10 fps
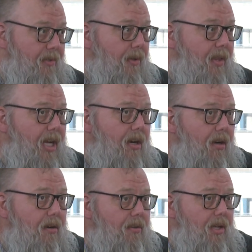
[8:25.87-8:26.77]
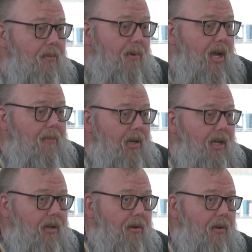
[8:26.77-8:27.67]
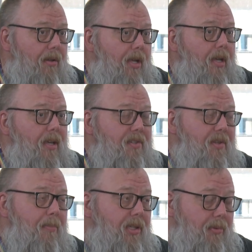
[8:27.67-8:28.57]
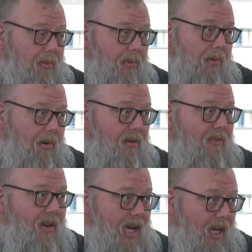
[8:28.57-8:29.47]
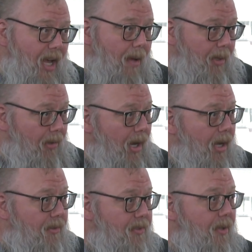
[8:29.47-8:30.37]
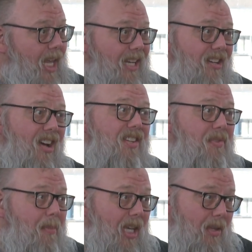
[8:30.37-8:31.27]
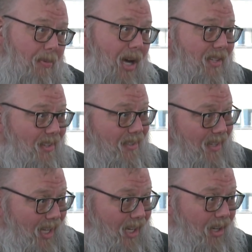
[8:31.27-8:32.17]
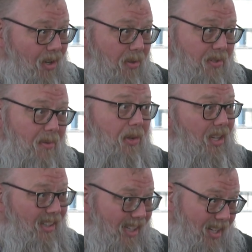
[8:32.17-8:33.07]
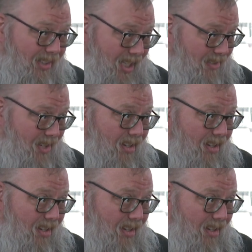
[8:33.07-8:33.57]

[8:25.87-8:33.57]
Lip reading: So their primary goal is to build rapport and find a common ground. So that does make the process of getting to know someone a little easier.